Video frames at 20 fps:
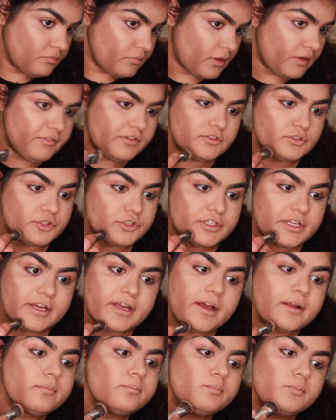I feel dirty
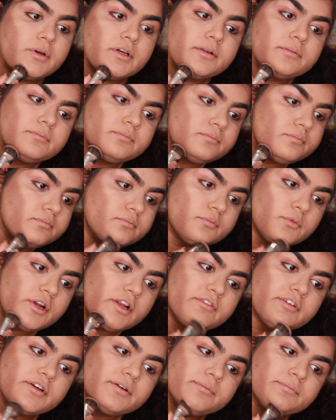again, but
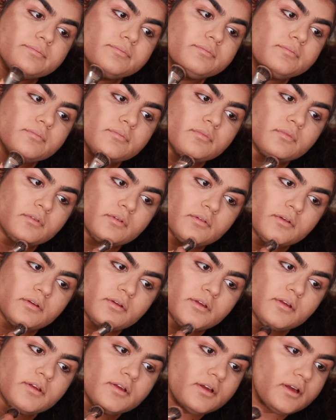whatever.
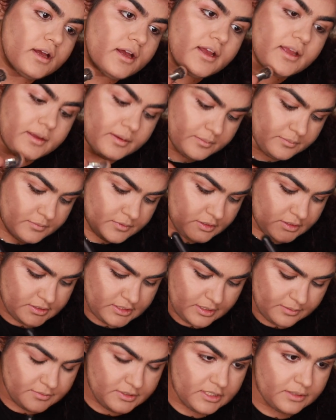I am
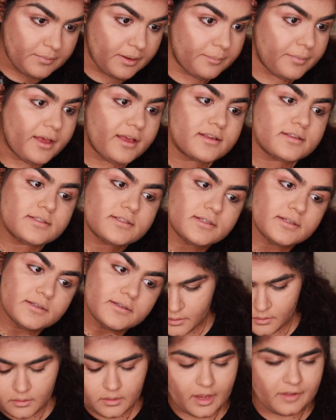attempting my best.
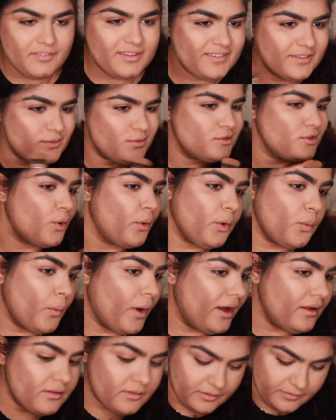I thought this was going
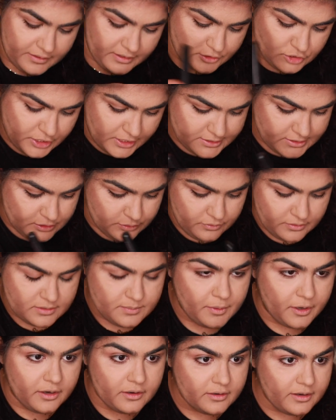well, and then I tried to do this
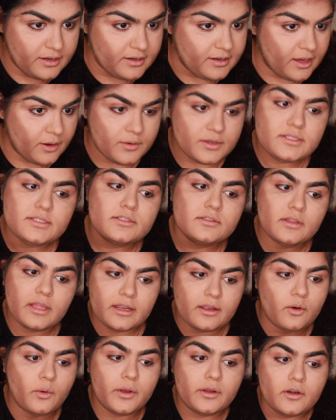part, and now it's
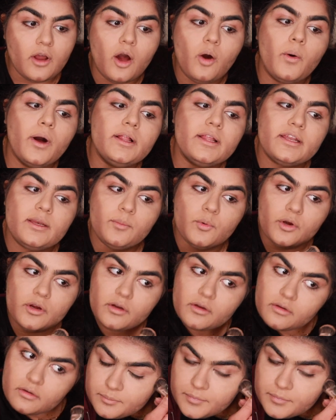like going not well anymore.